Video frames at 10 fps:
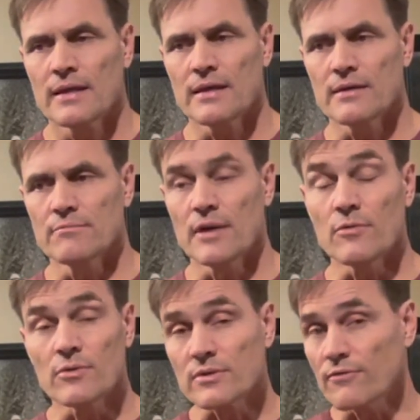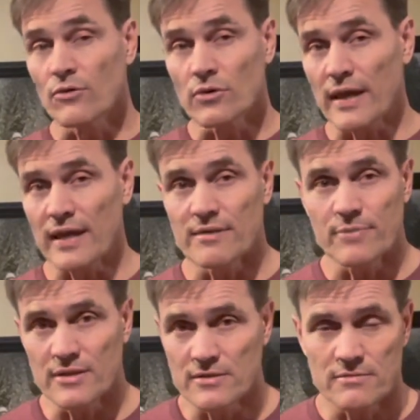and maybe with the full
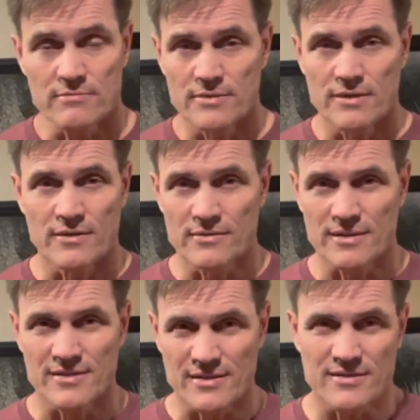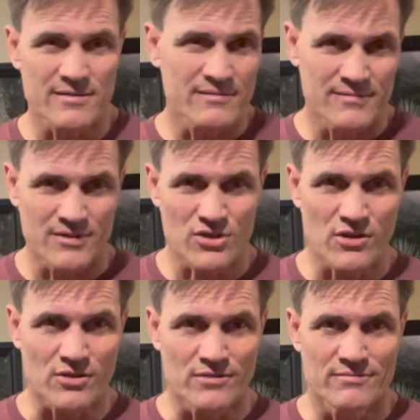canopies, you know, because it's the jungle.